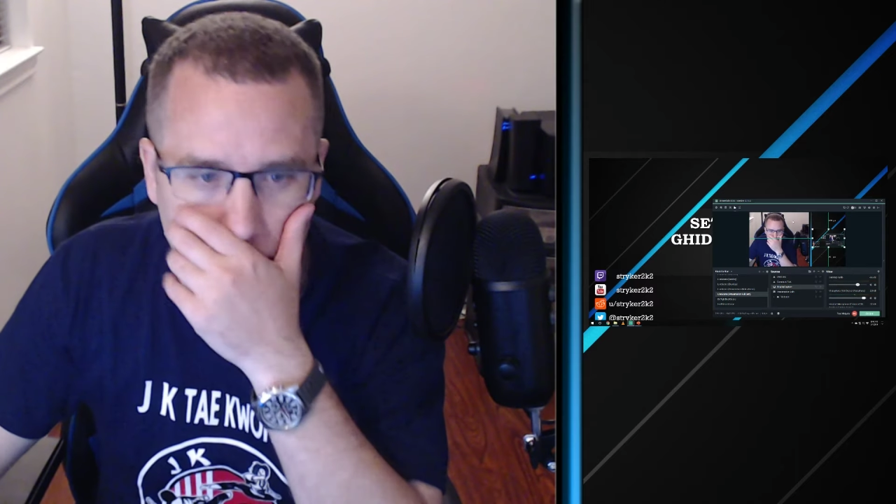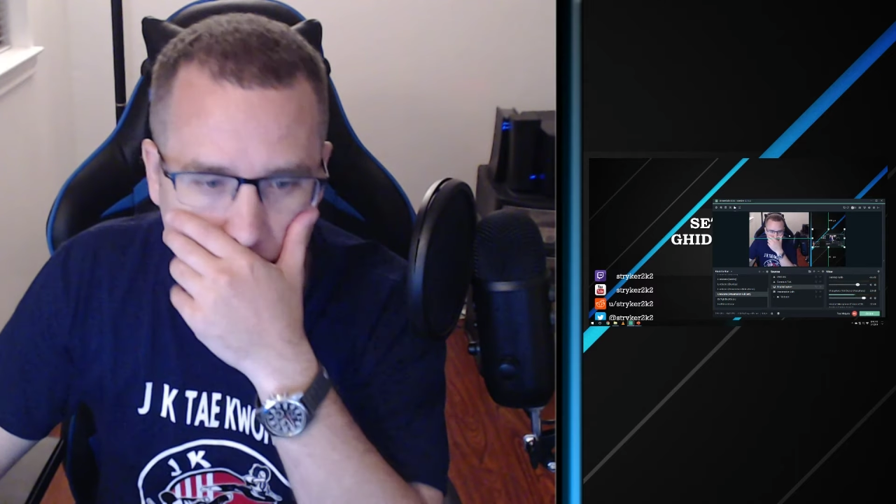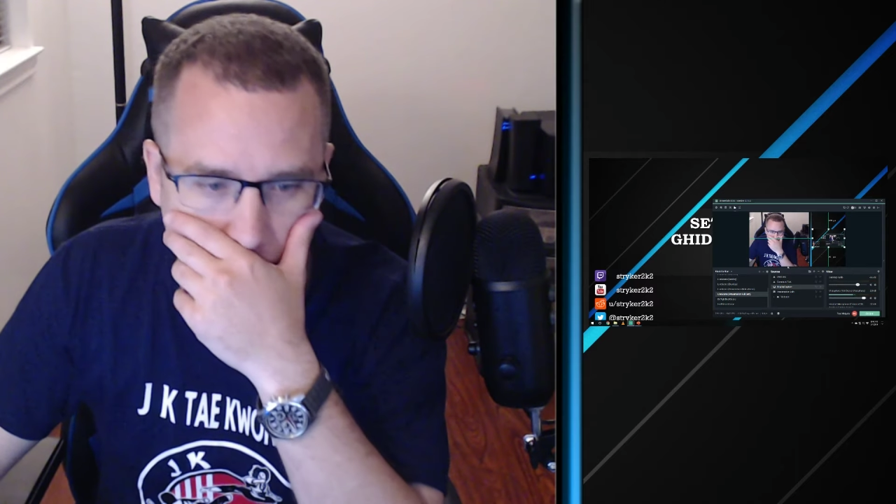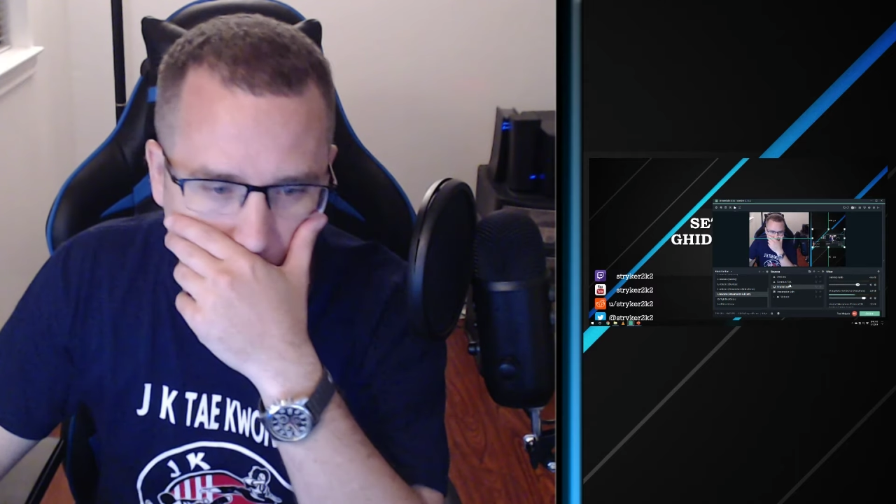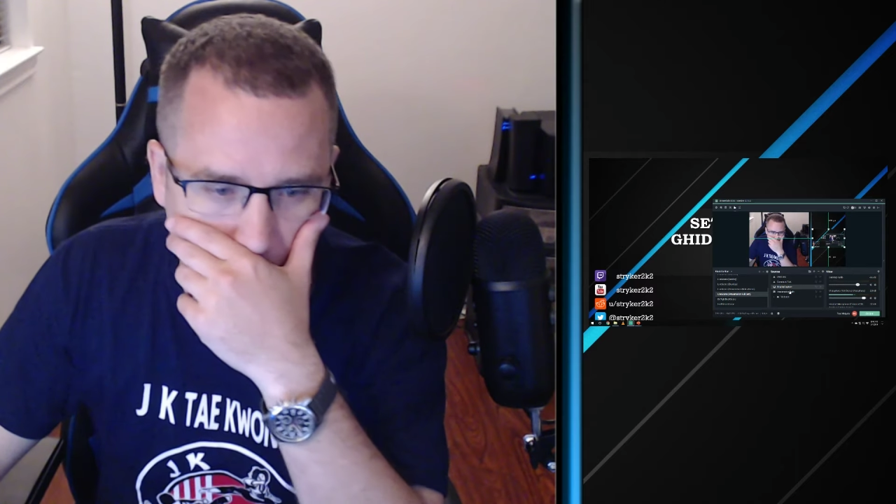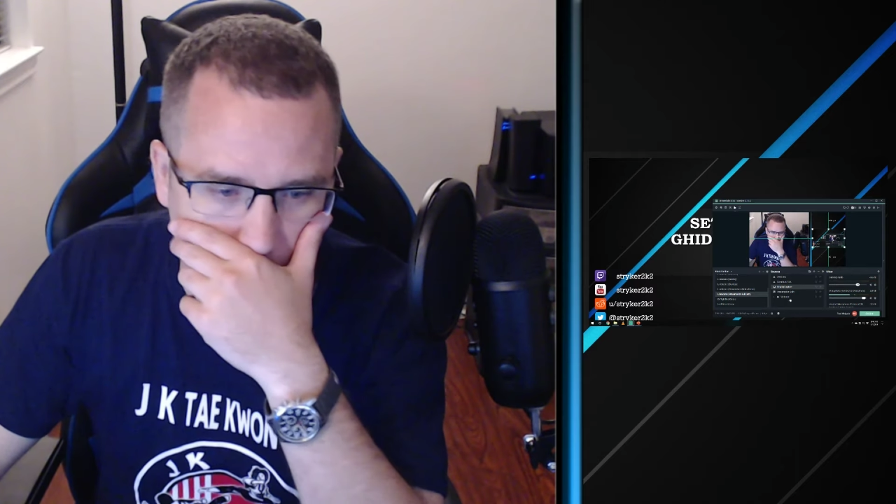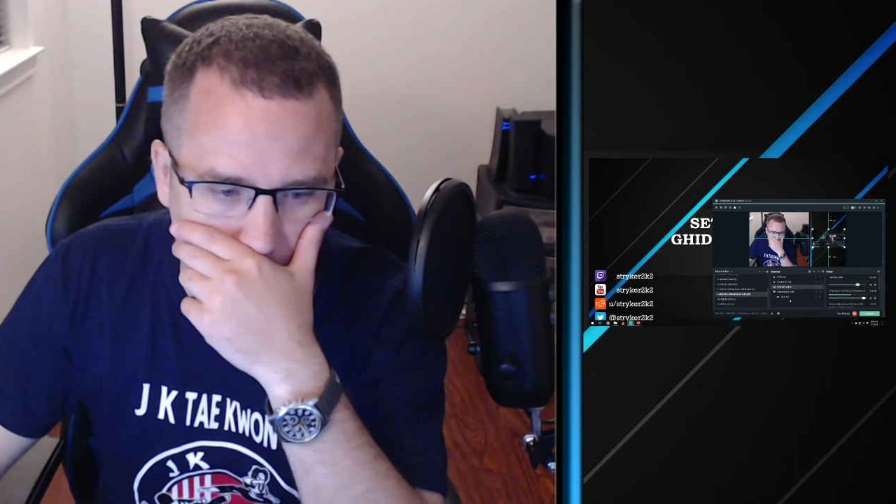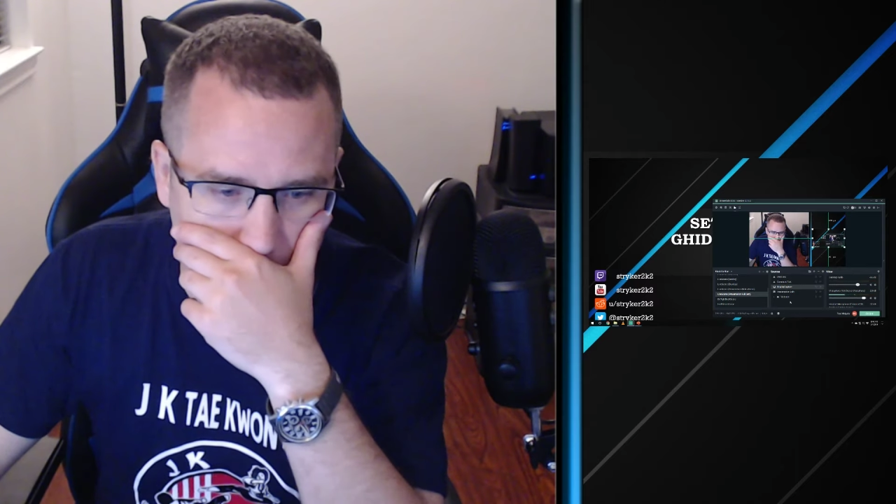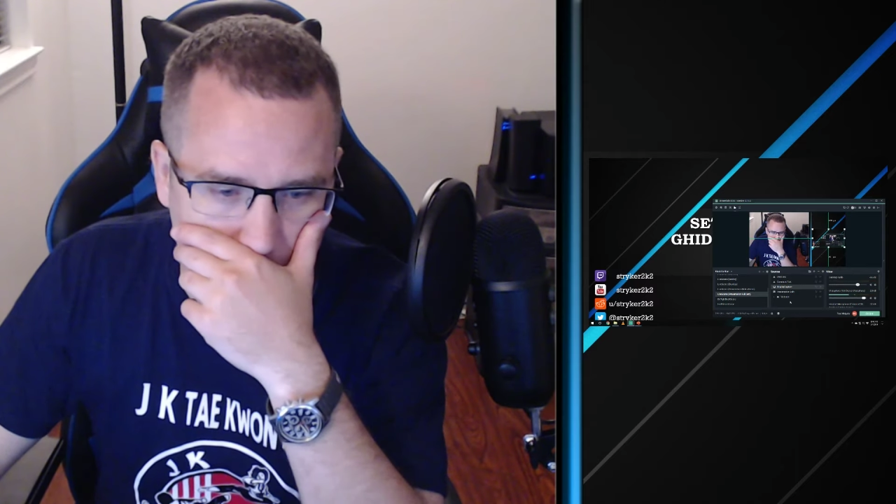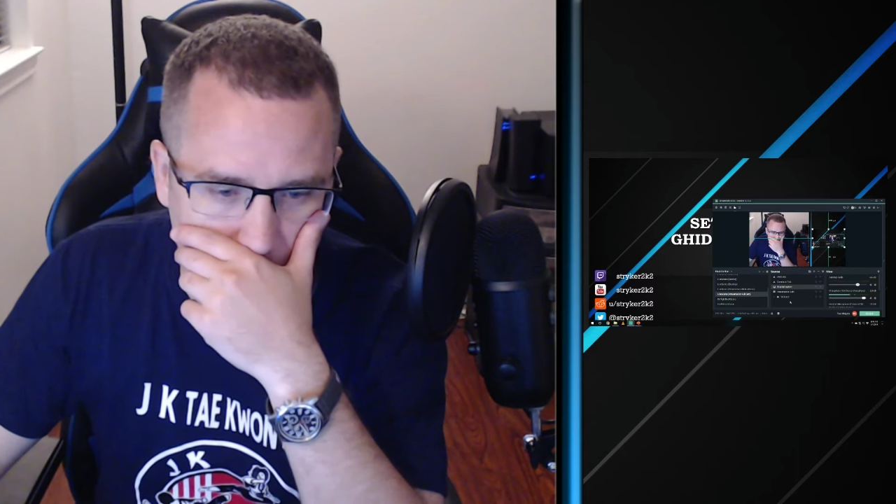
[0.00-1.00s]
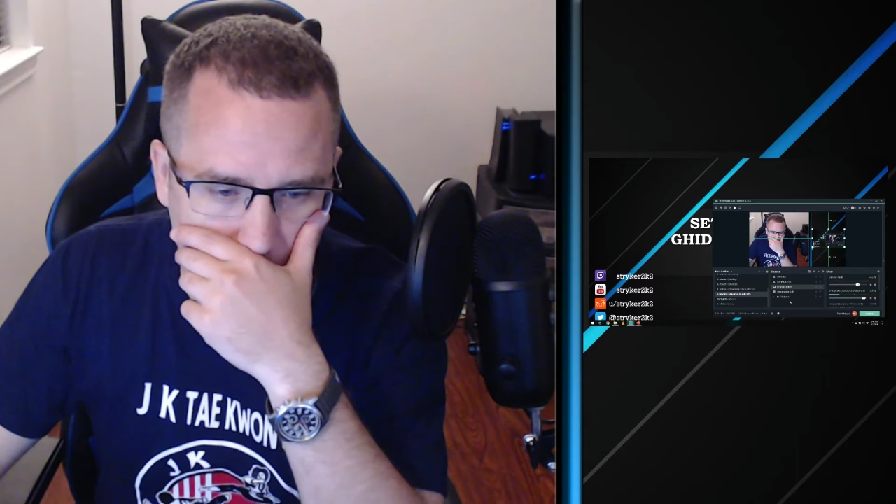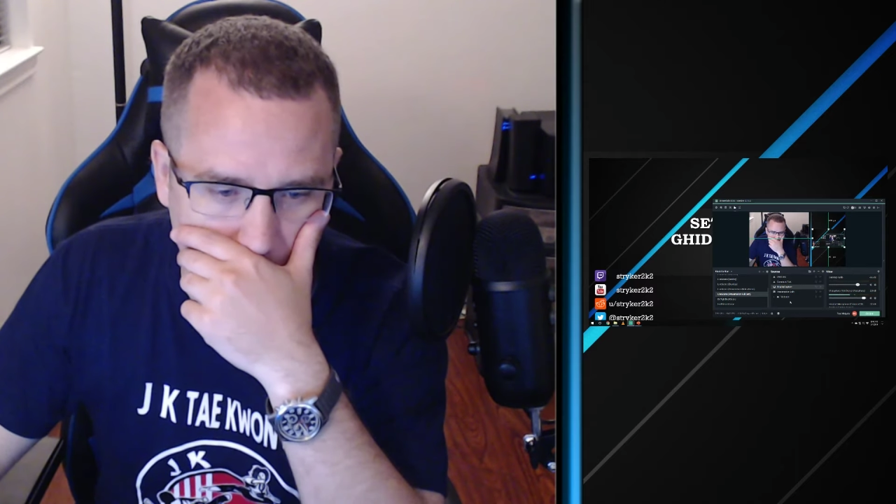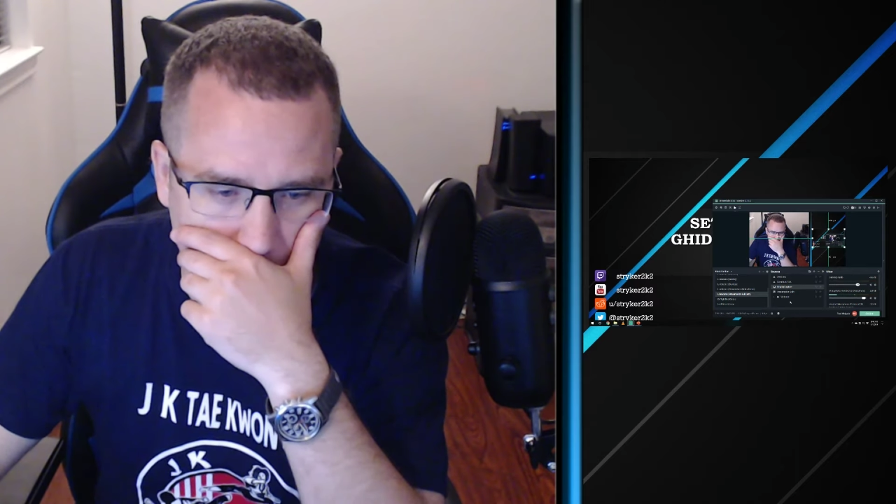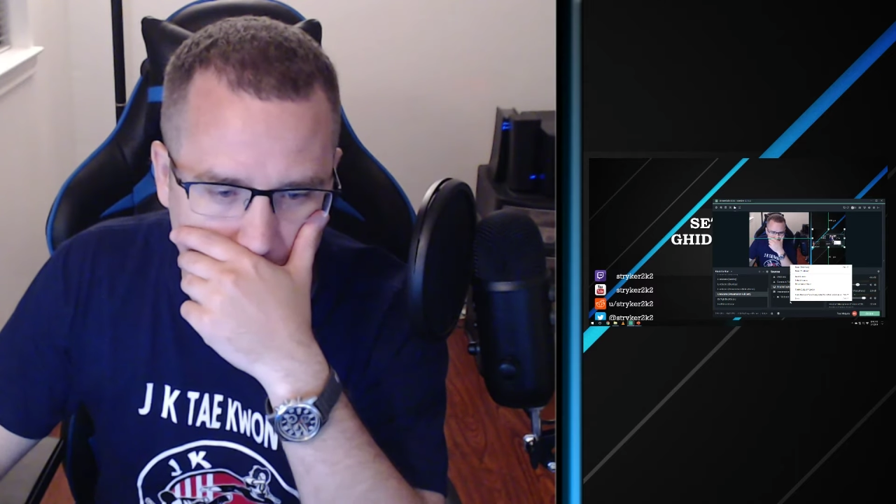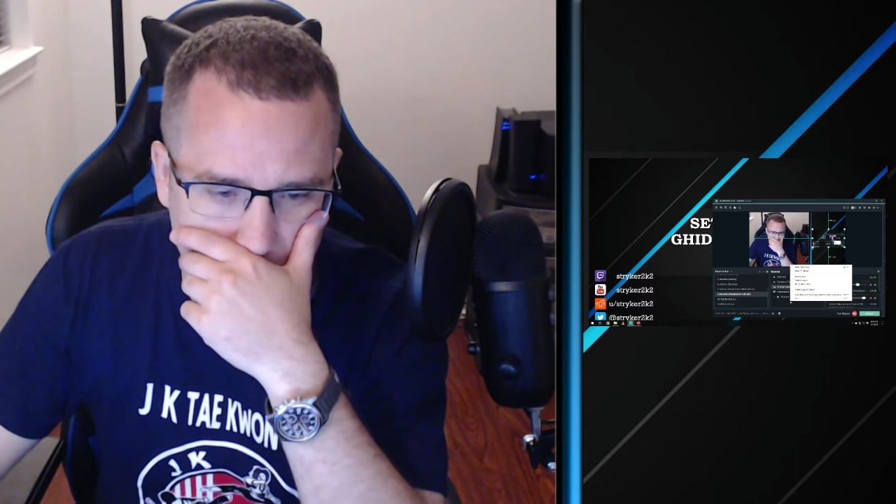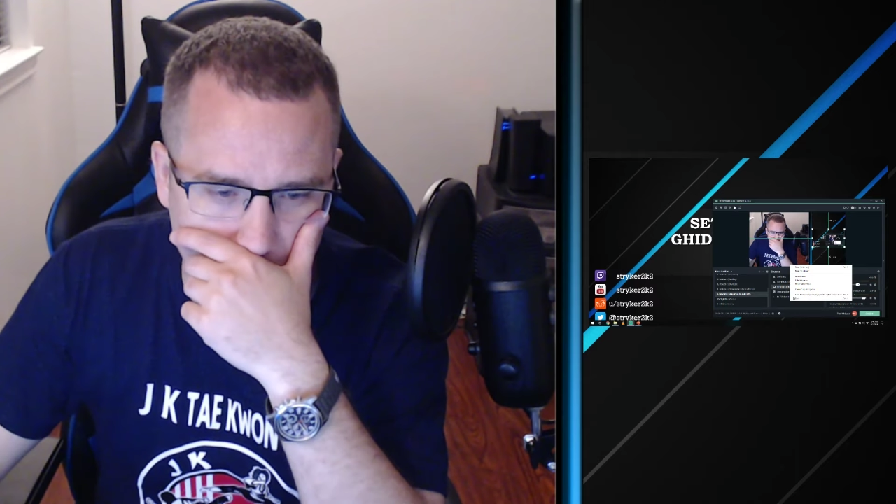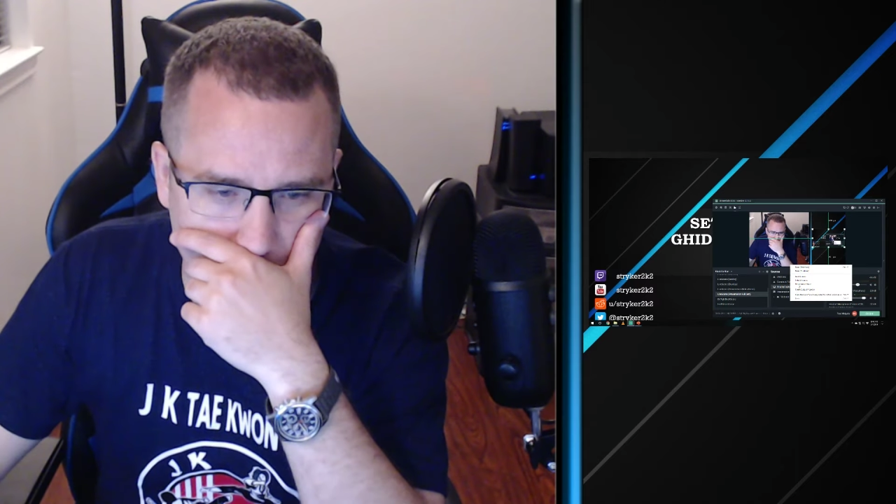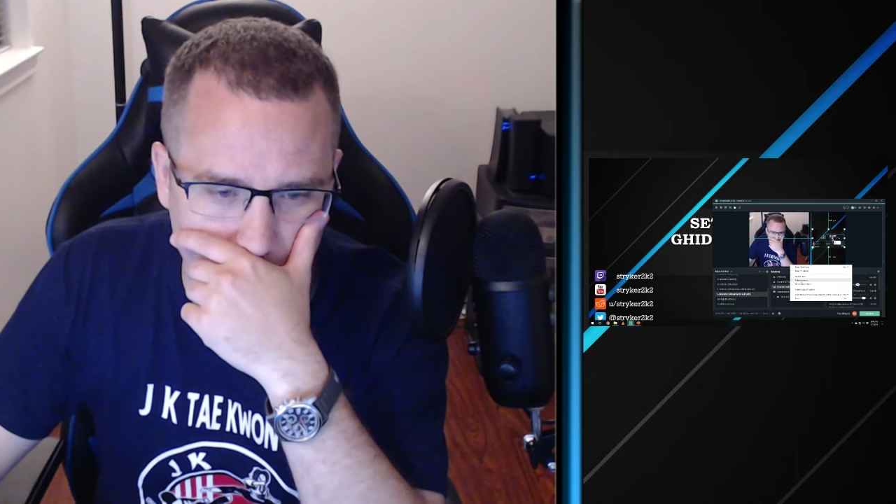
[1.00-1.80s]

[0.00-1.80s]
copy the display capture.